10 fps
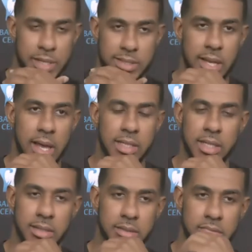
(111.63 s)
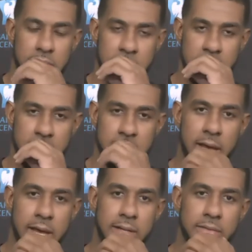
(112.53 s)
stagnant,
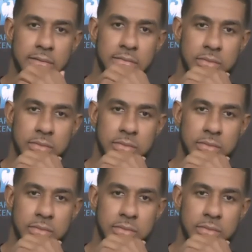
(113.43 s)
not